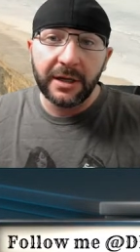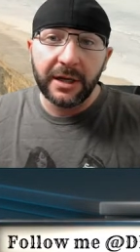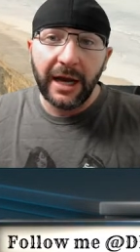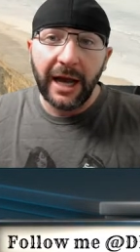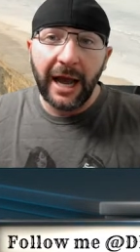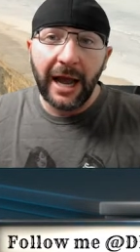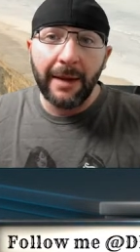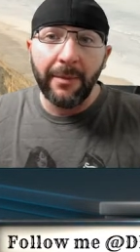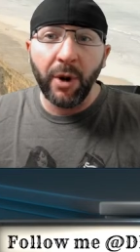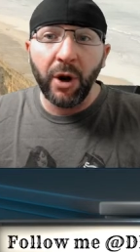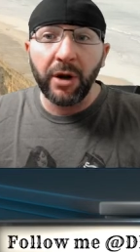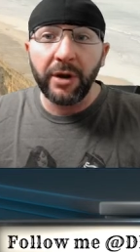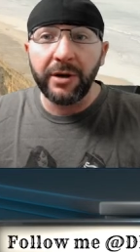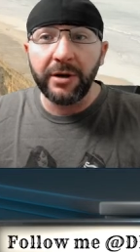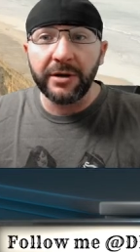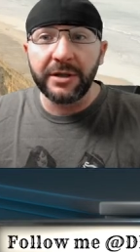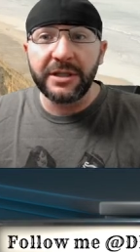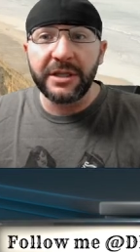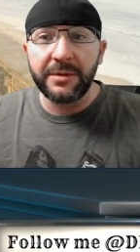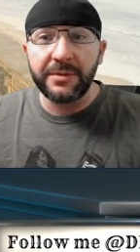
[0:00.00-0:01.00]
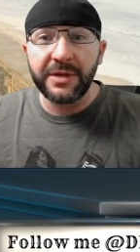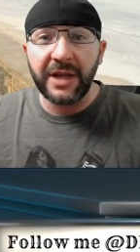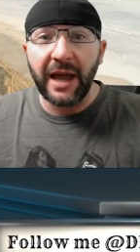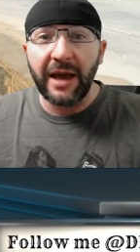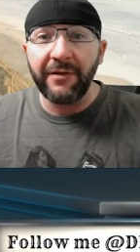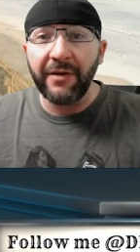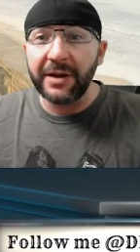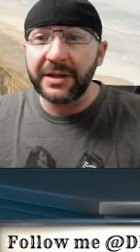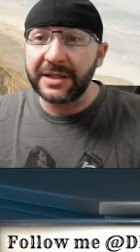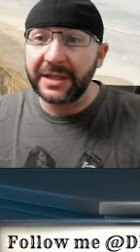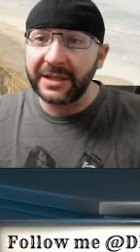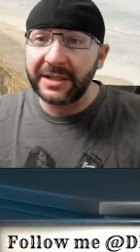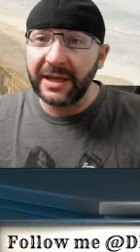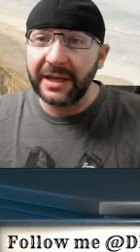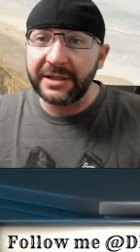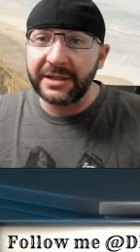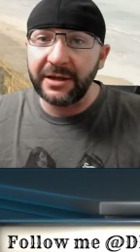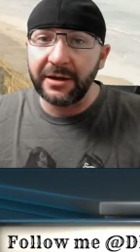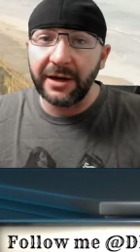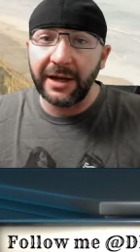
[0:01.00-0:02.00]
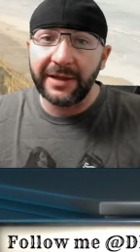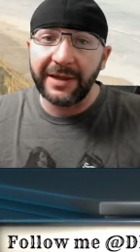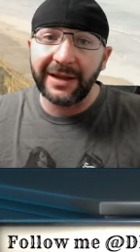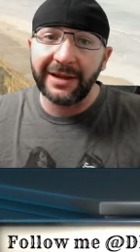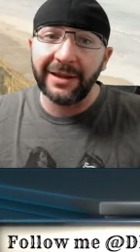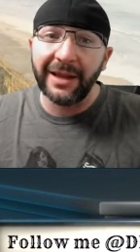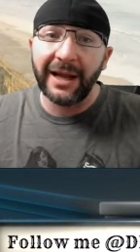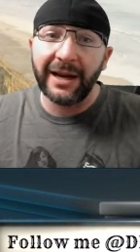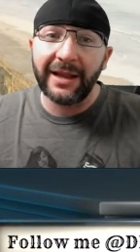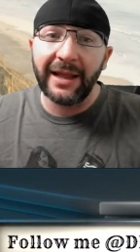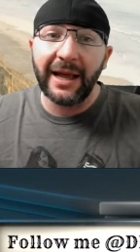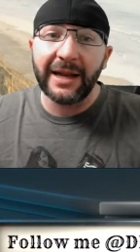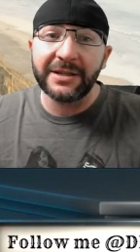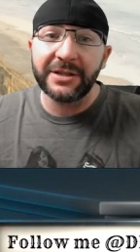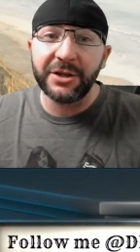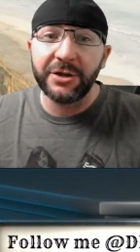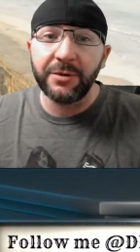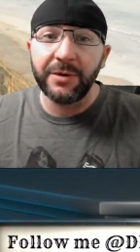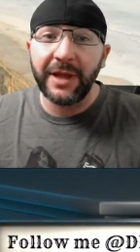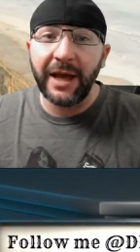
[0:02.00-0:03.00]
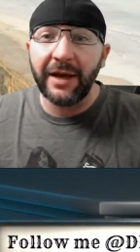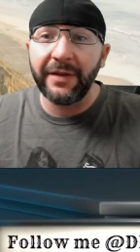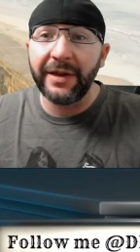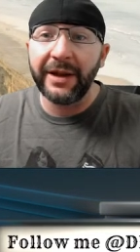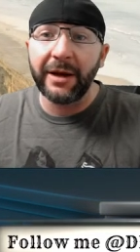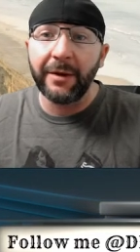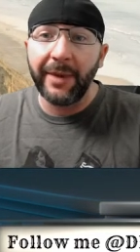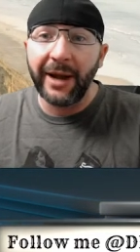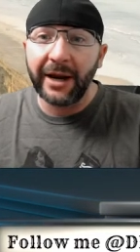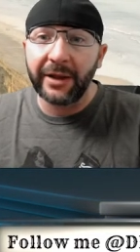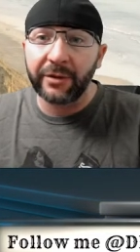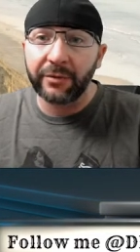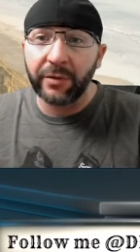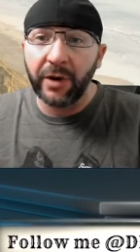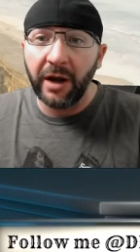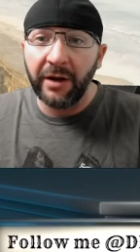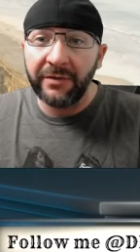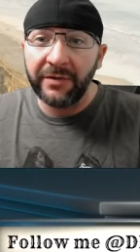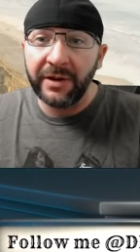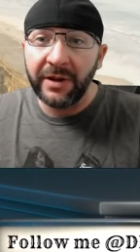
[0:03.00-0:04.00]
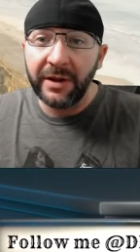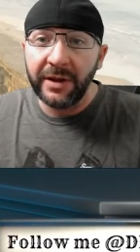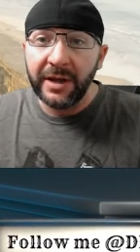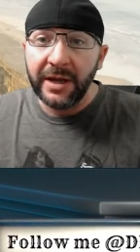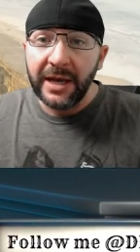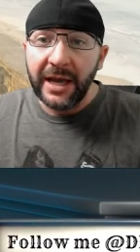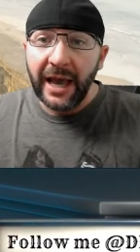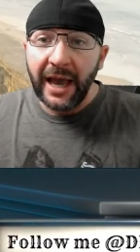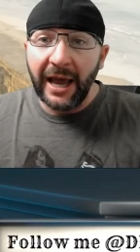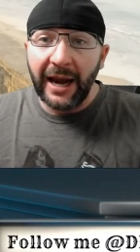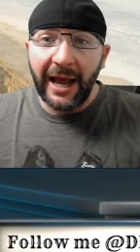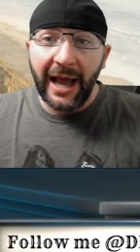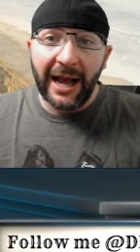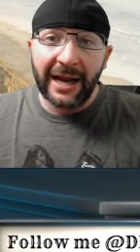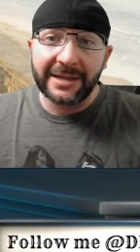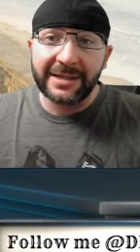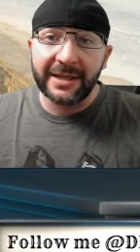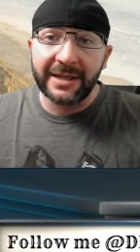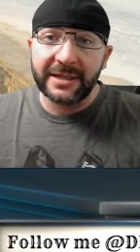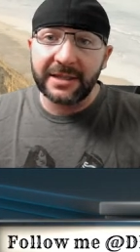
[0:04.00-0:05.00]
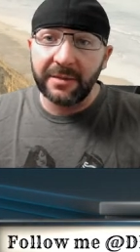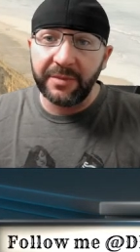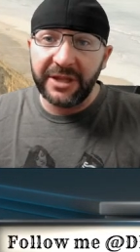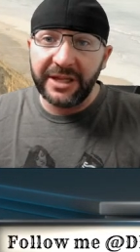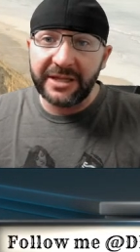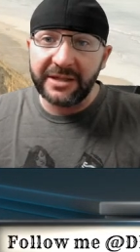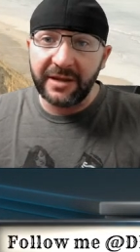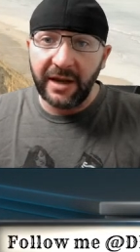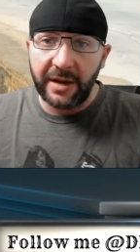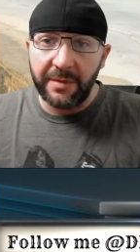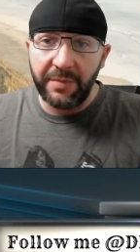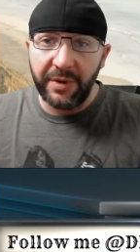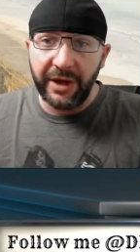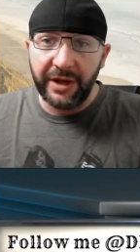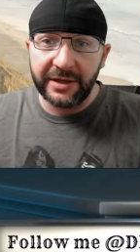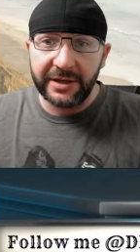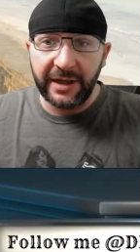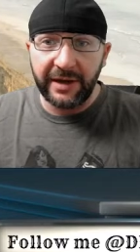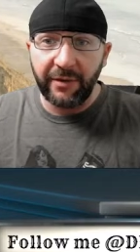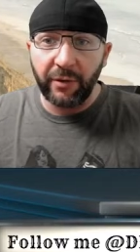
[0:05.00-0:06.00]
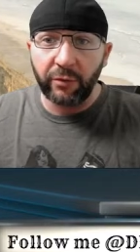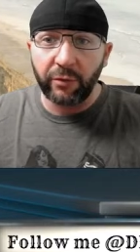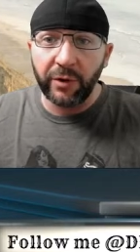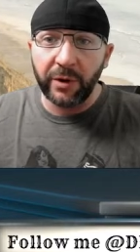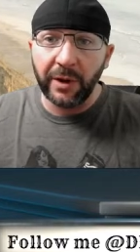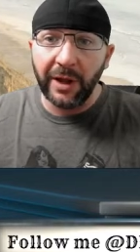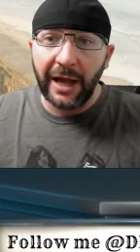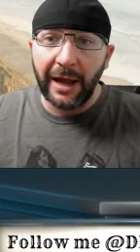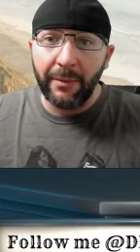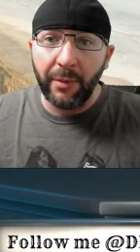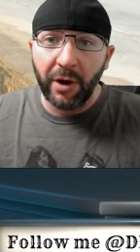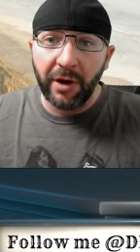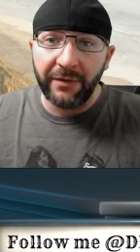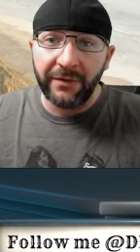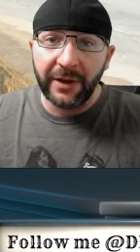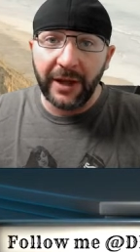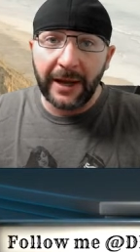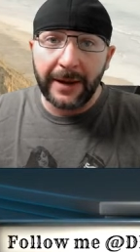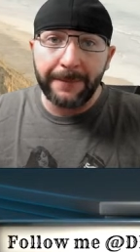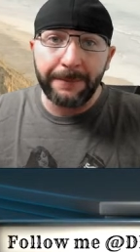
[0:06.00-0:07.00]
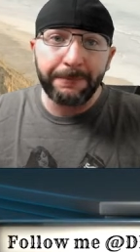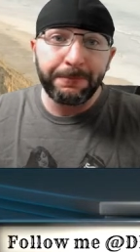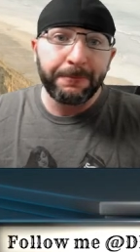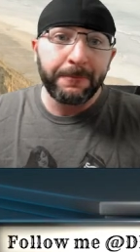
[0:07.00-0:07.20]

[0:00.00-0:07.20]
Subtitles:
High ball hitters seems to have success here, and I think a lot of that has to do with how they come out of the rough and access some of these tight pins. They have a real high ball flight.